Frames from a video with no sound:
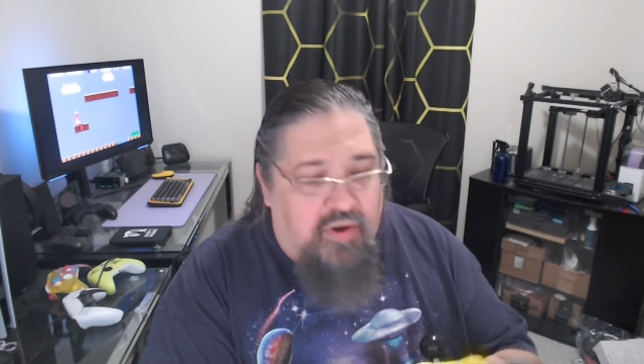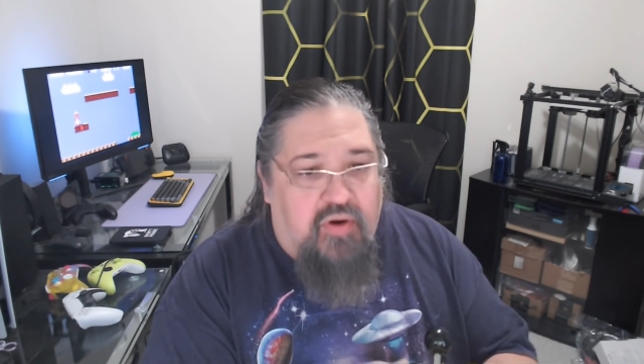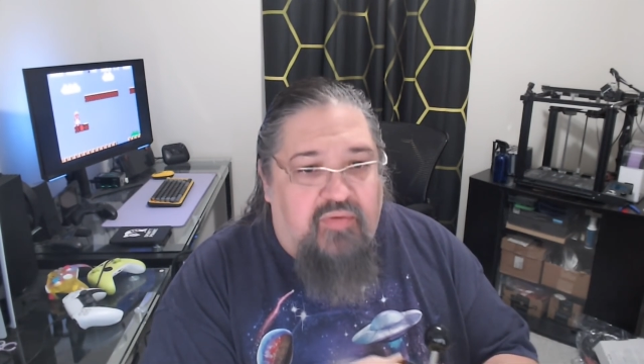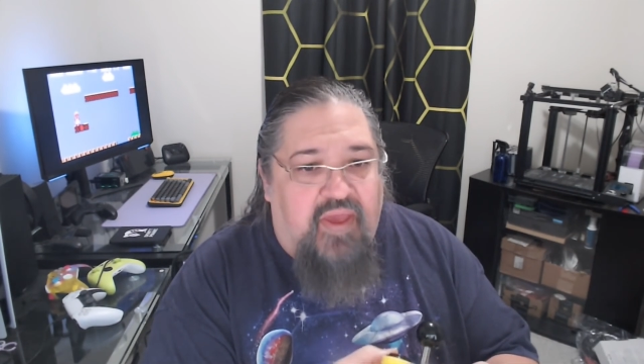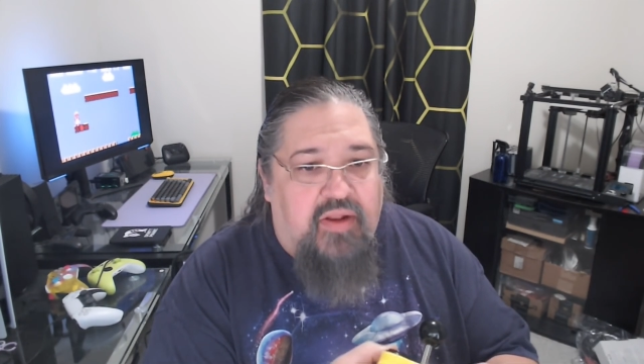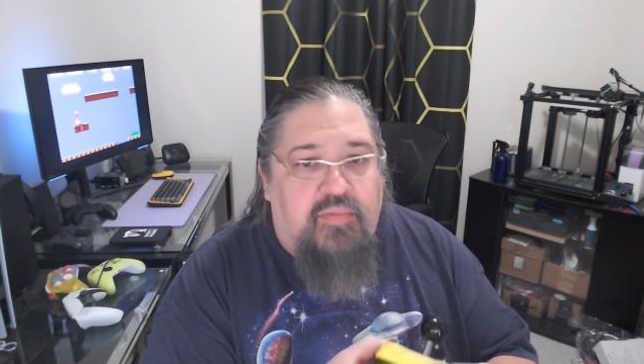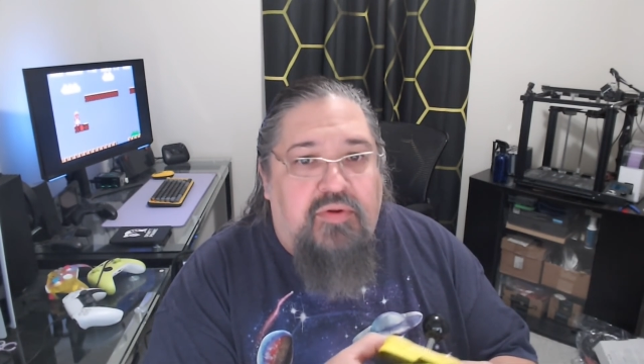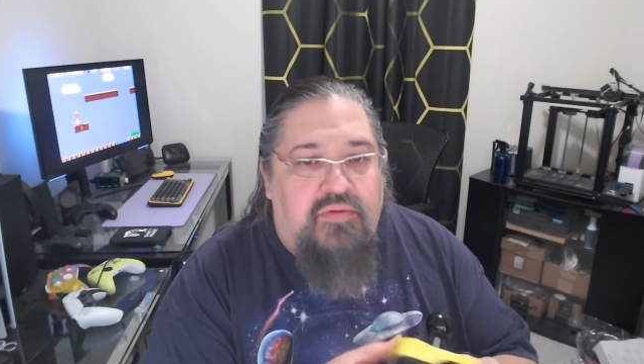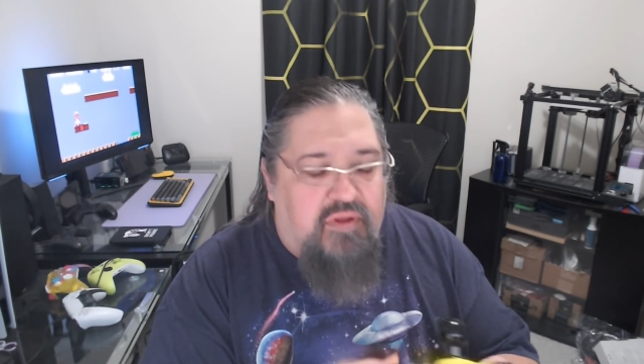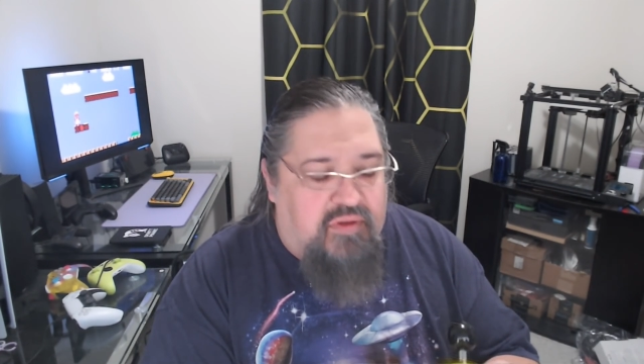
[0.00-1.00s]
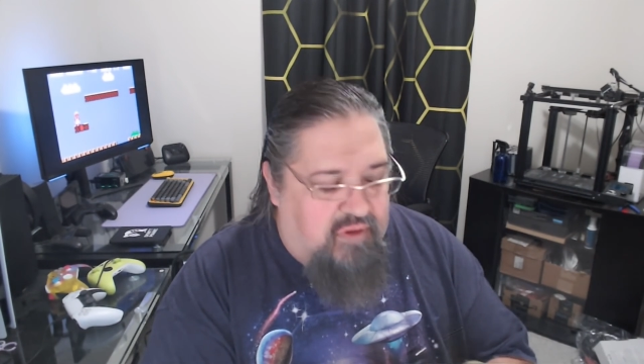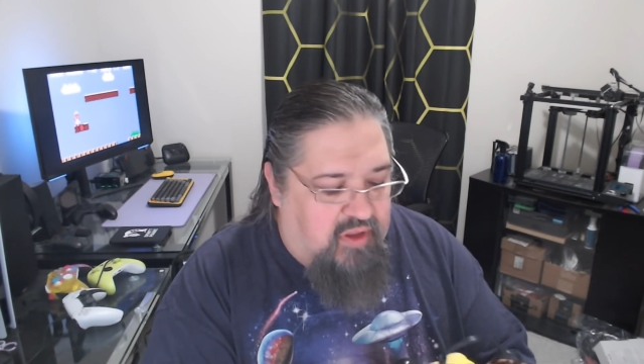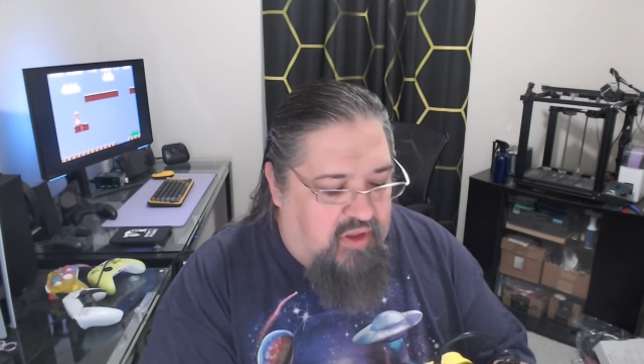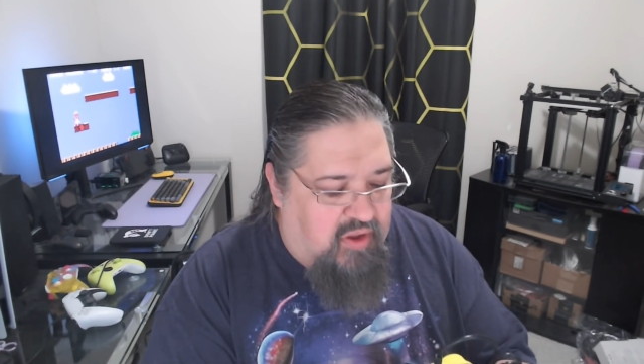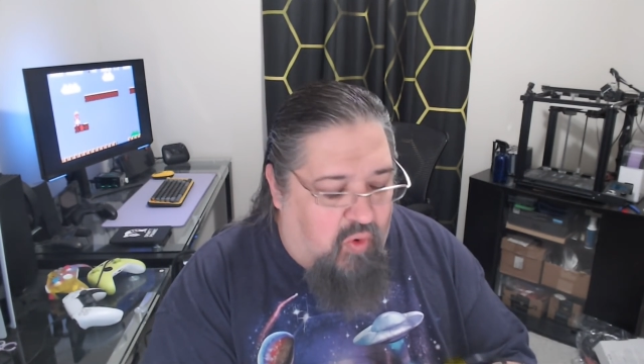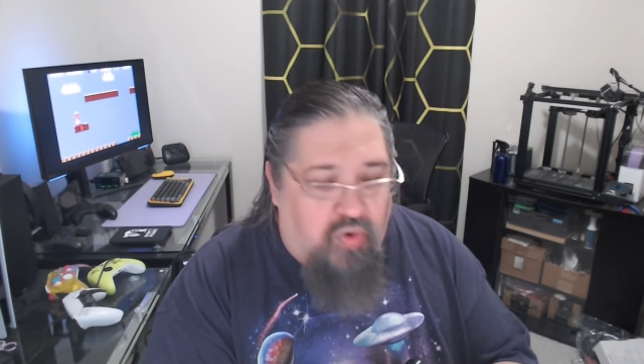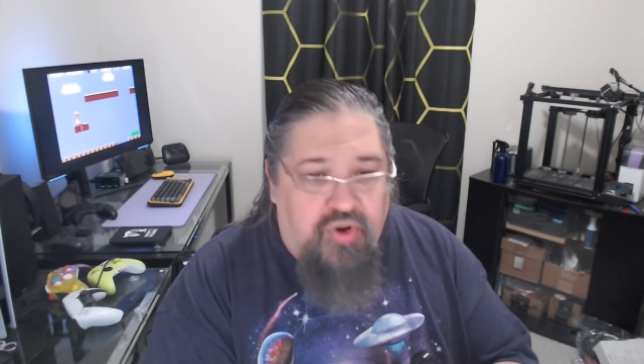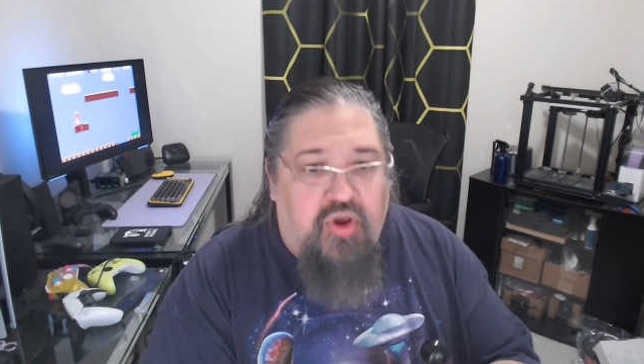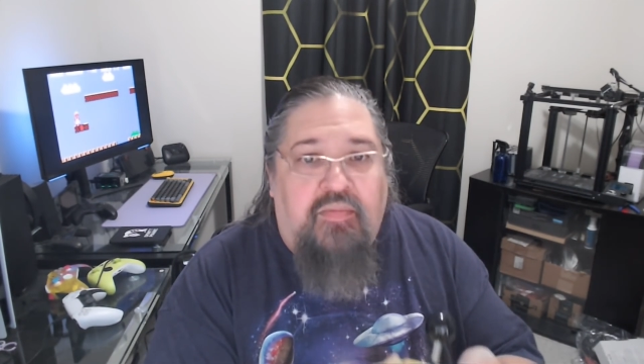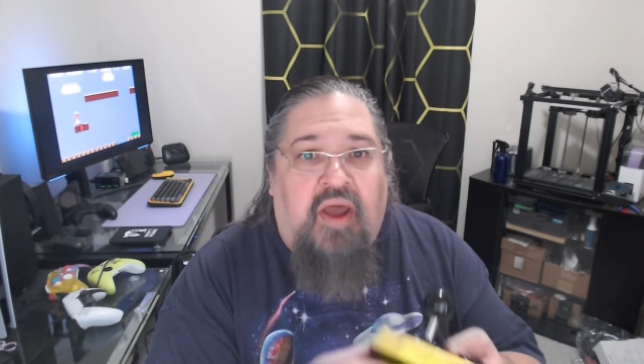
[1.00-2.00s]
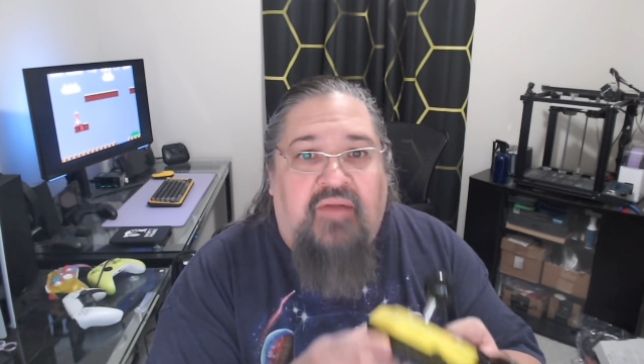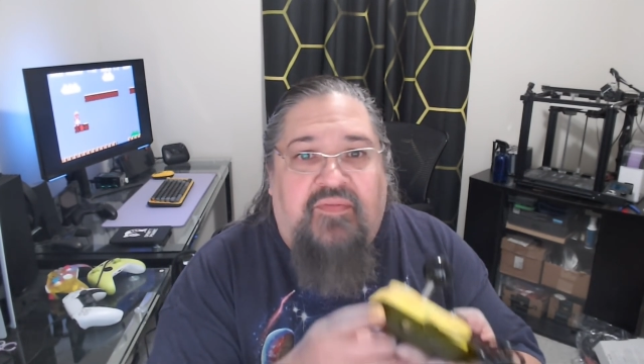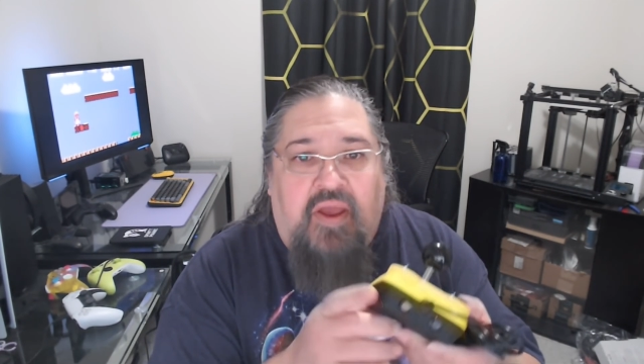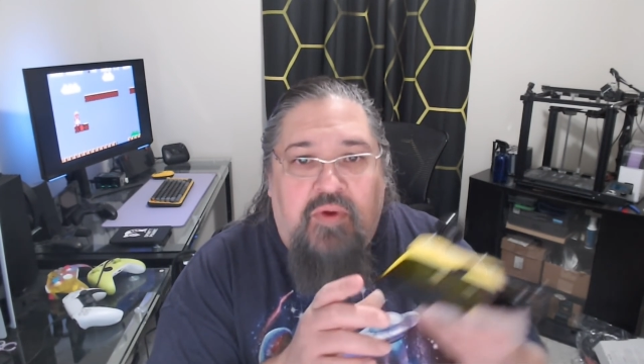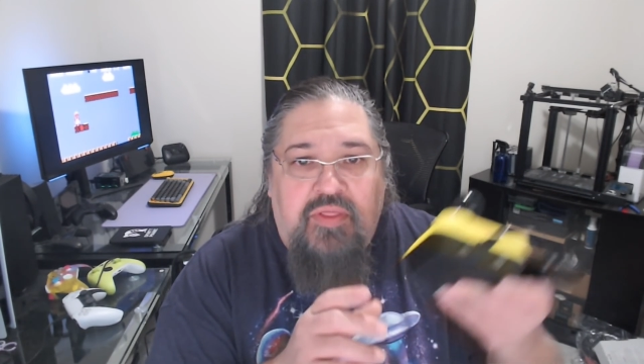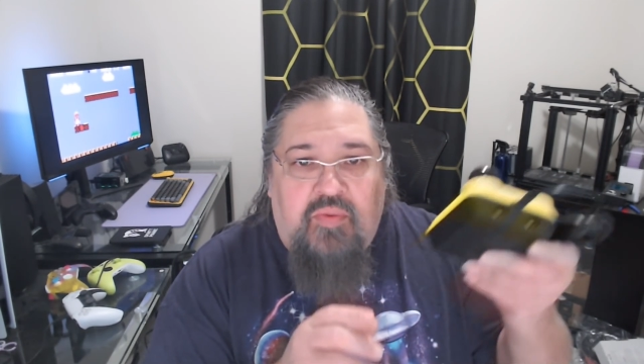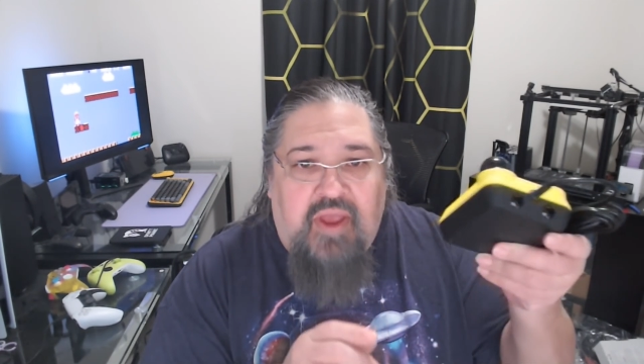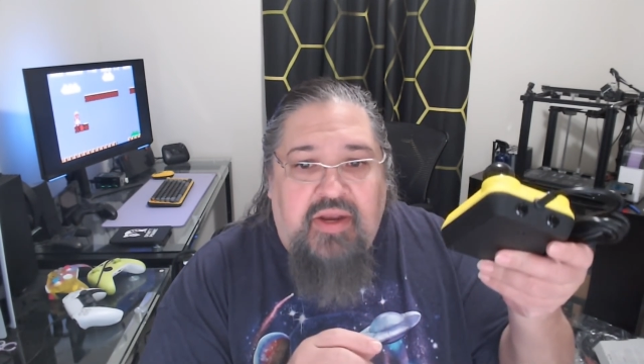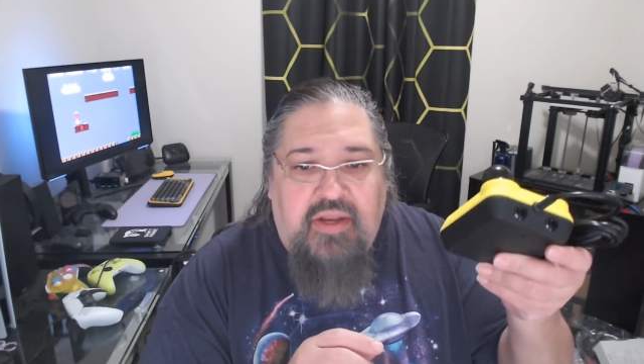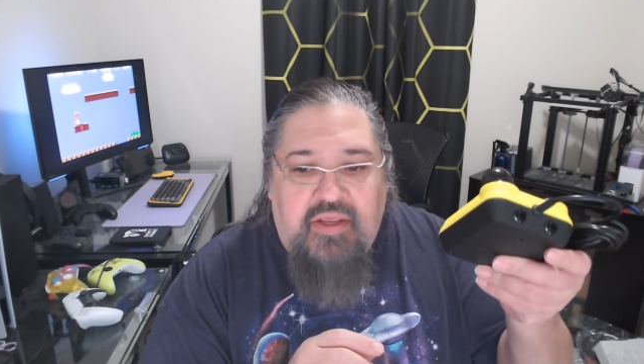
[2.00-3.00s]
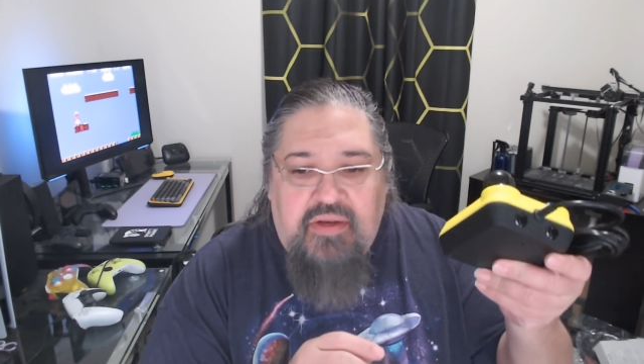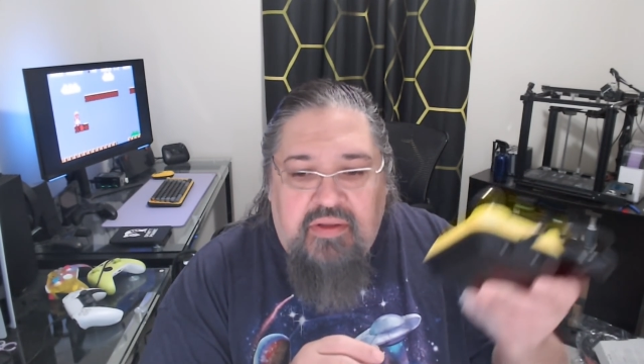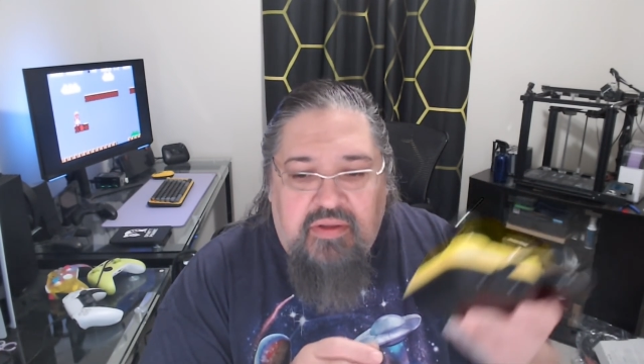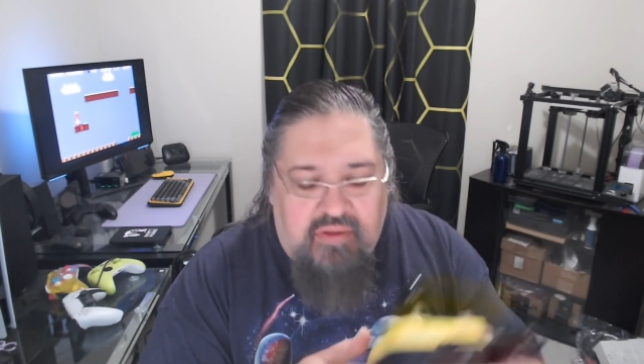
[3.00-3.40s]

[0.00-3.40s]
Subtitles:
available, or you can modify one the way I did.